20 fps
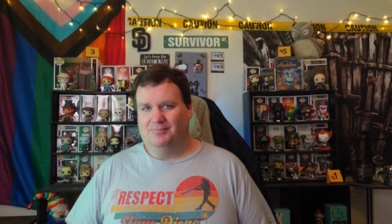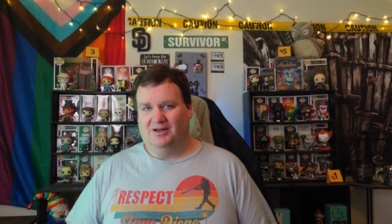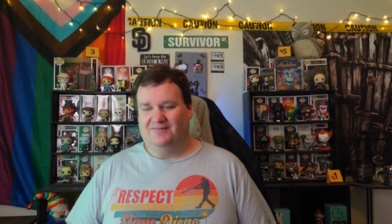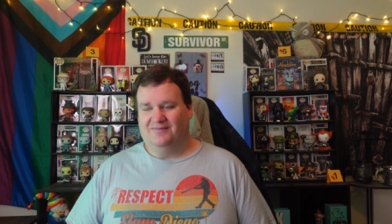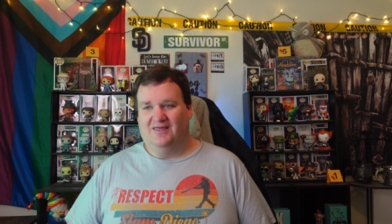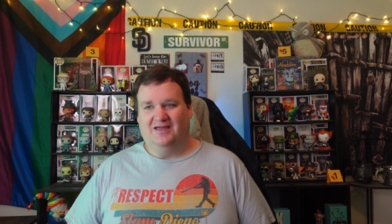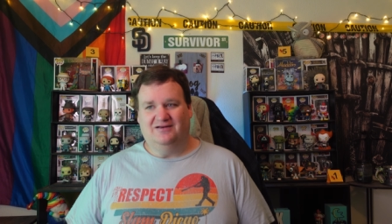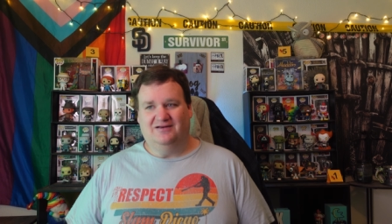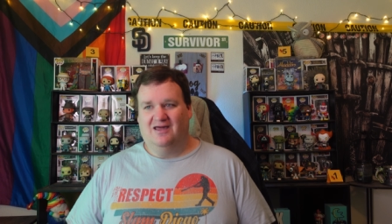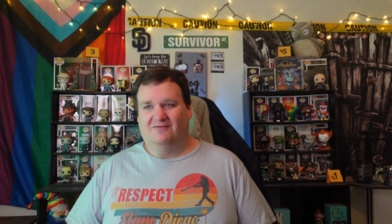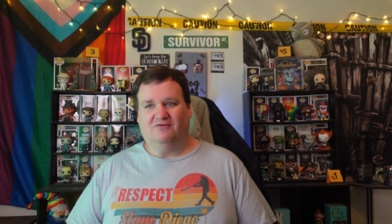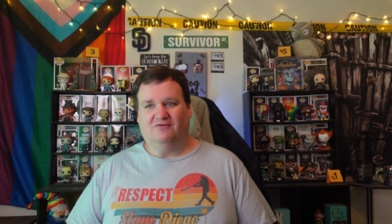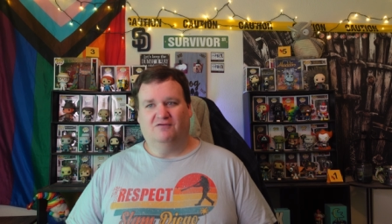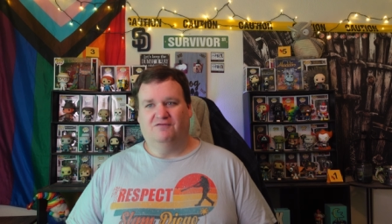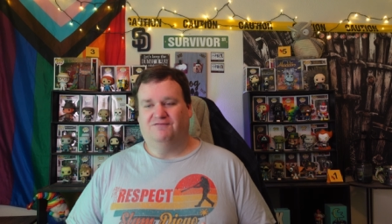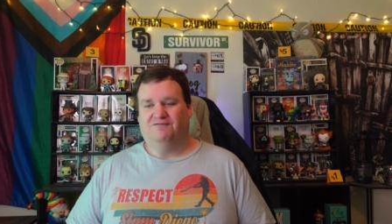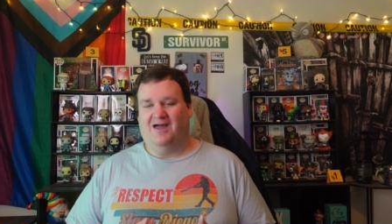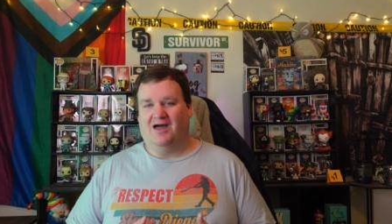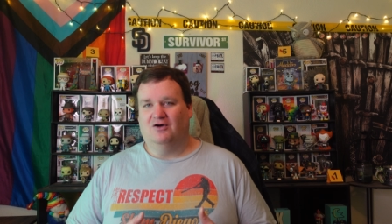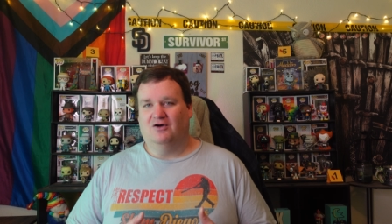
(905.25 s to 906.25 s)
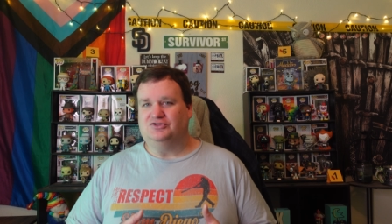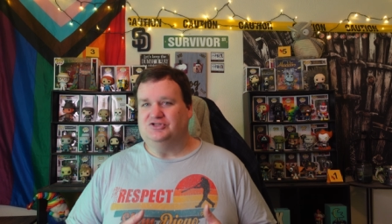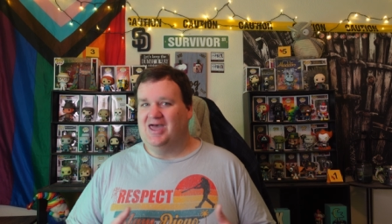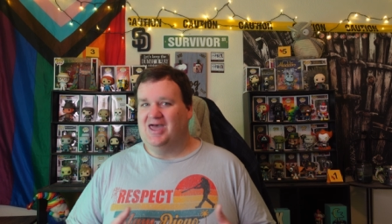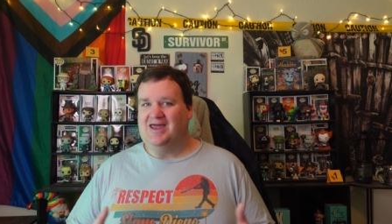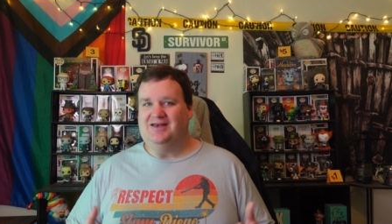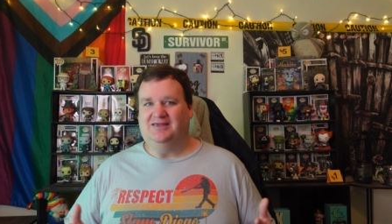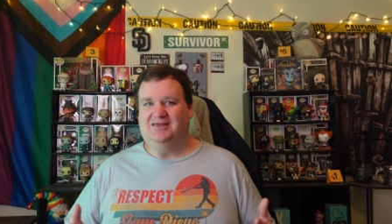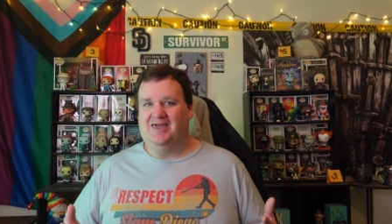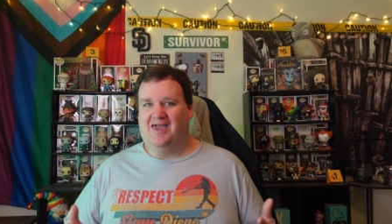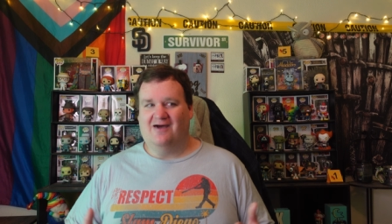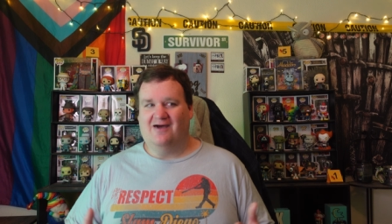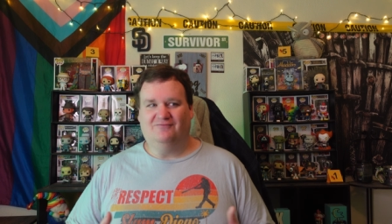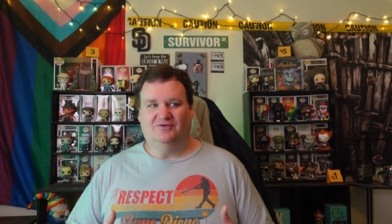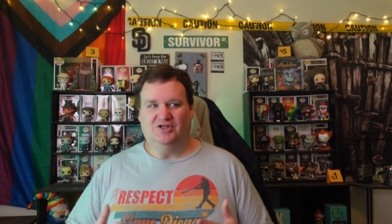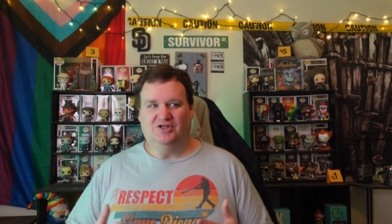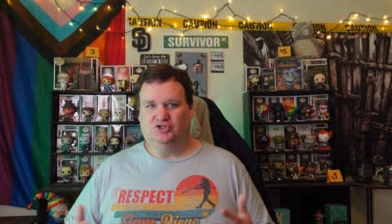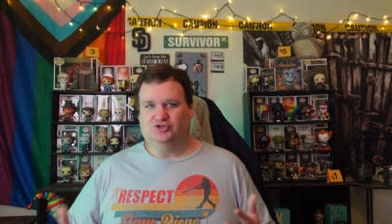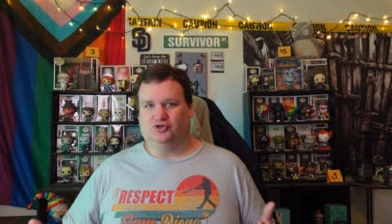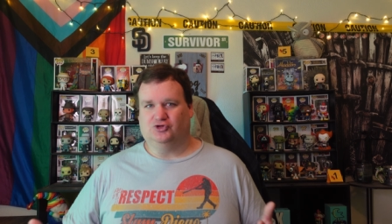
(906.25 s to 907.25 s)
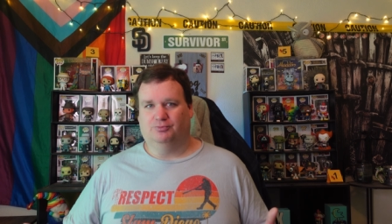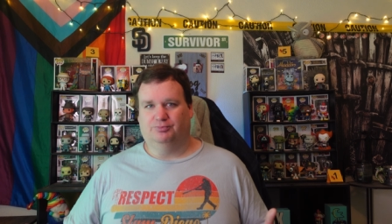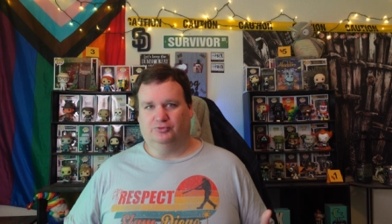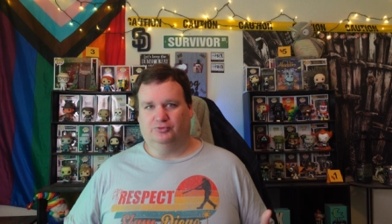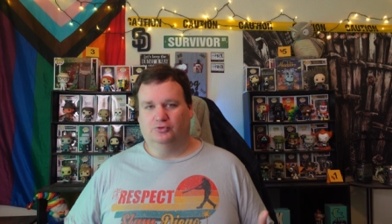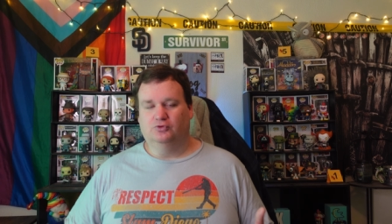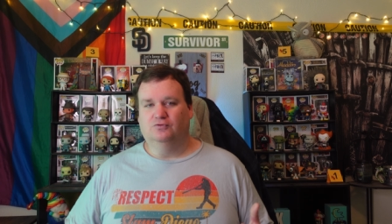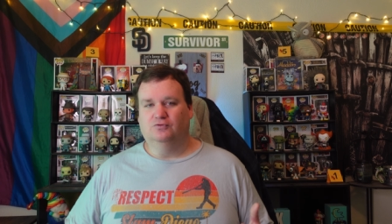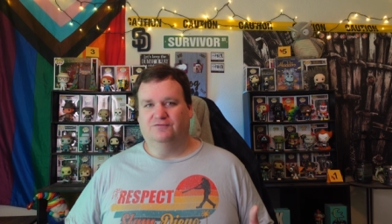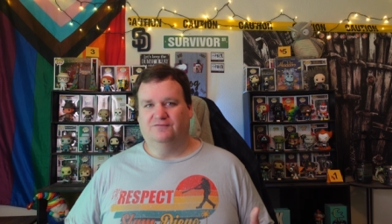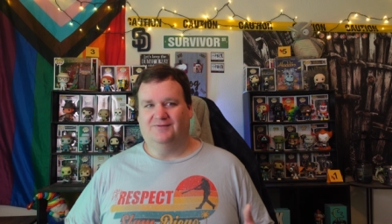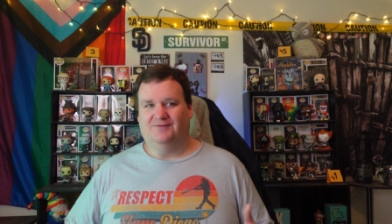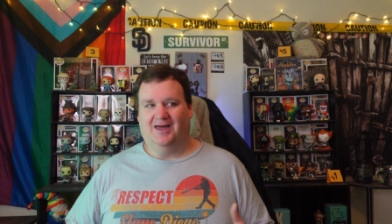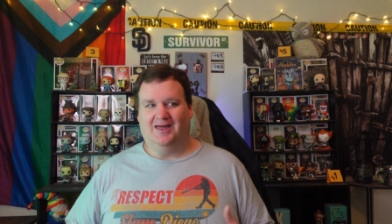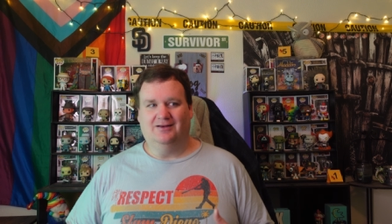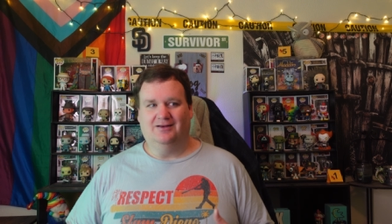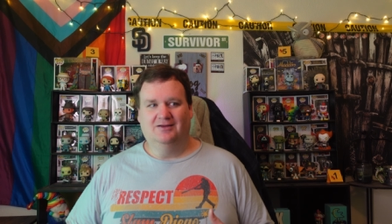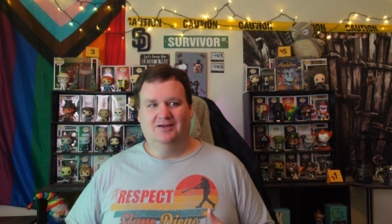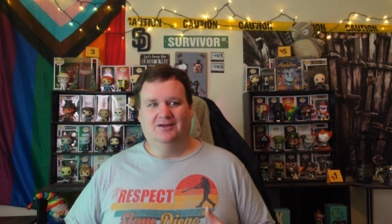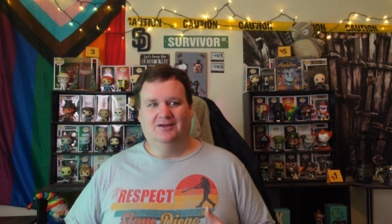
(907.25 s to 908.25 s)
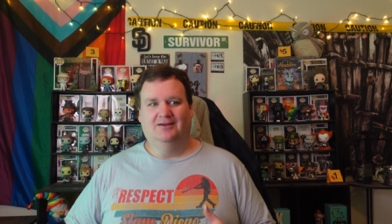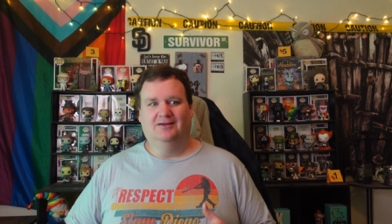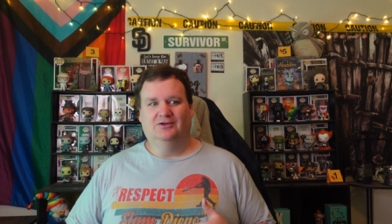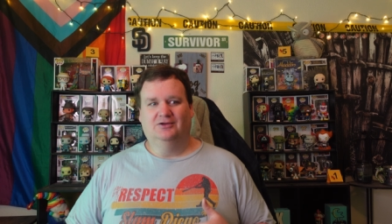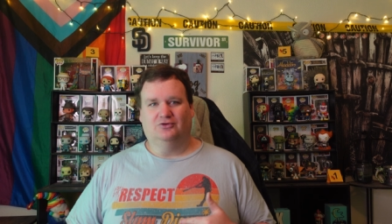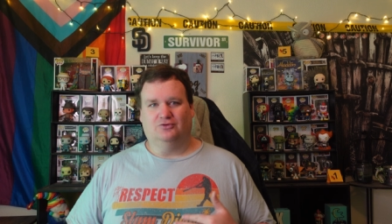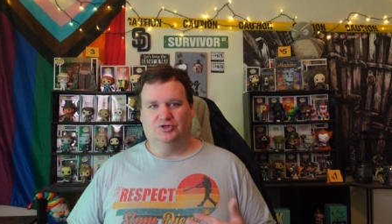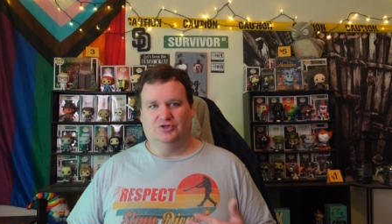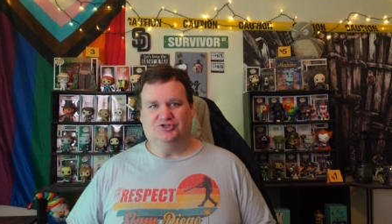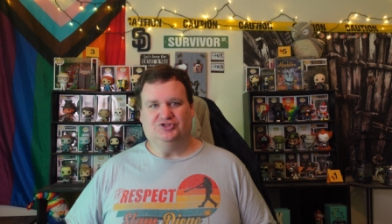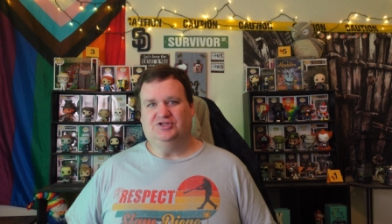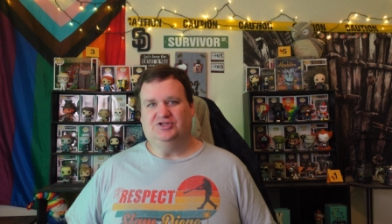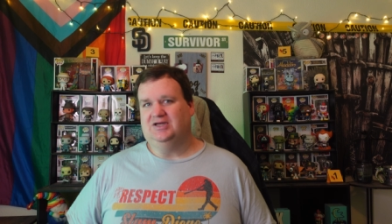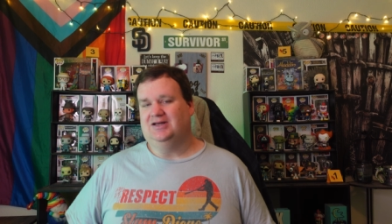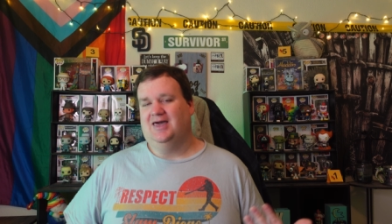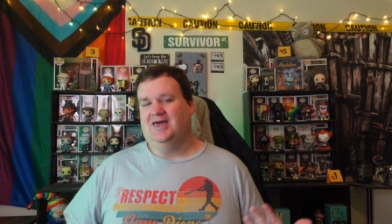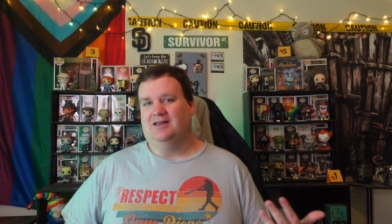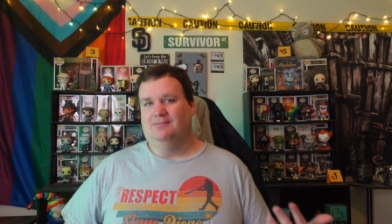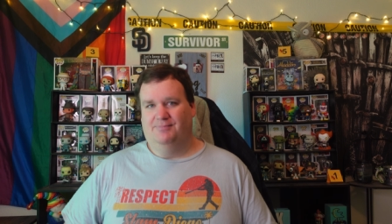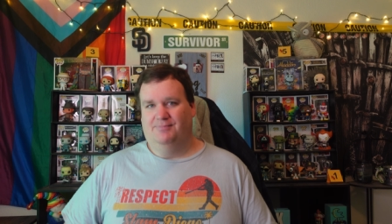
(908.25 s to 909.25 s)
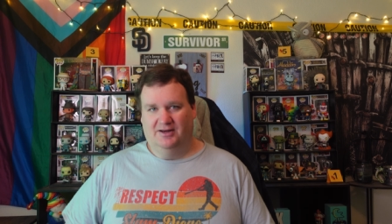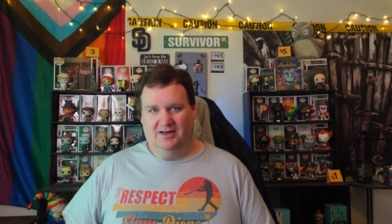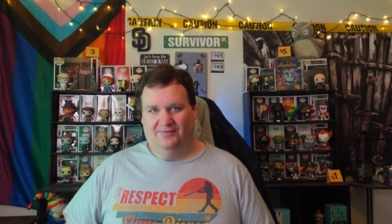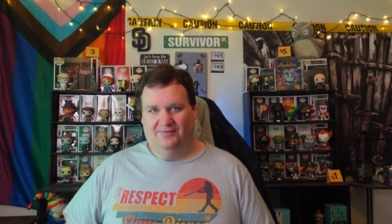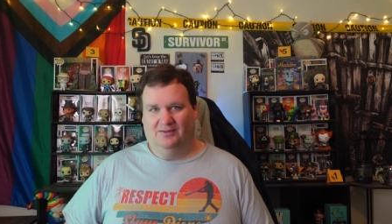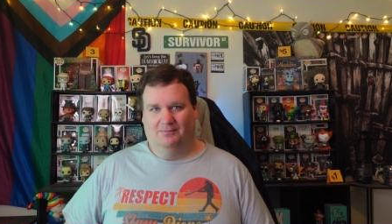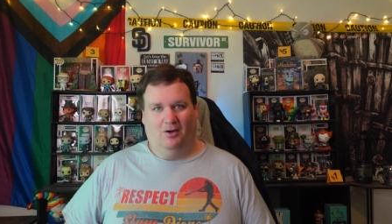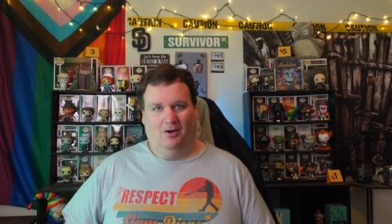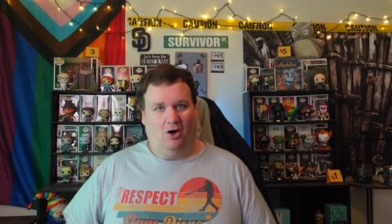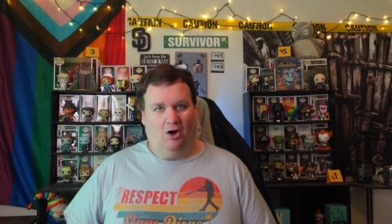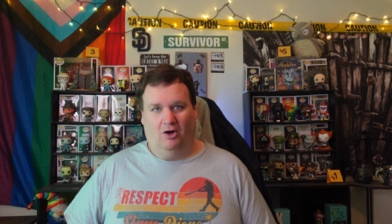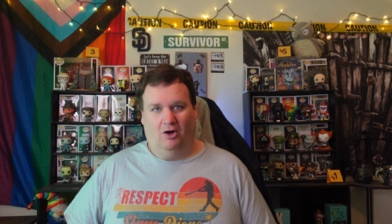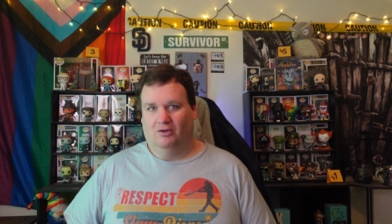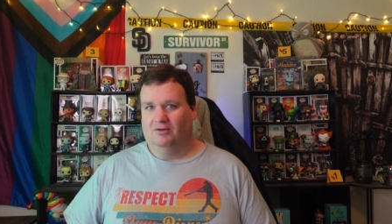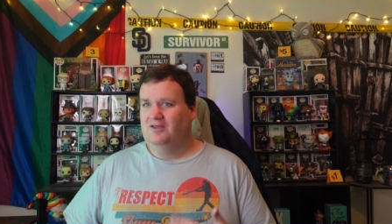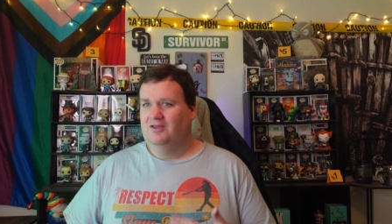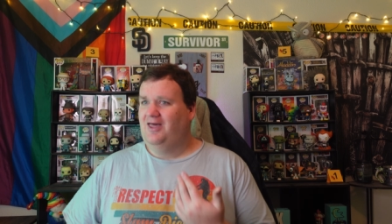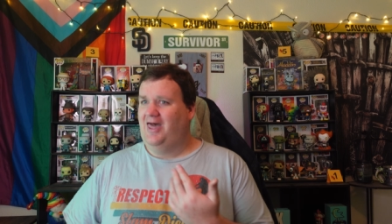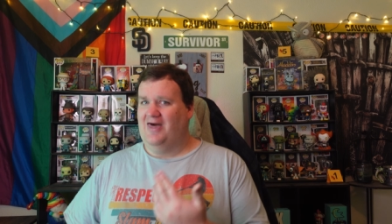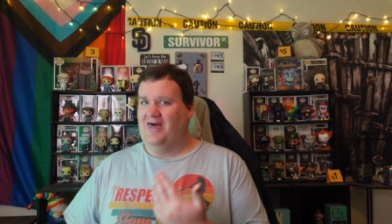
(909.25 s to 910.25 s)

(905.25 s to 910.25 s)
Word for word: But they never found any evidence or proof that Kristine had been at the mall,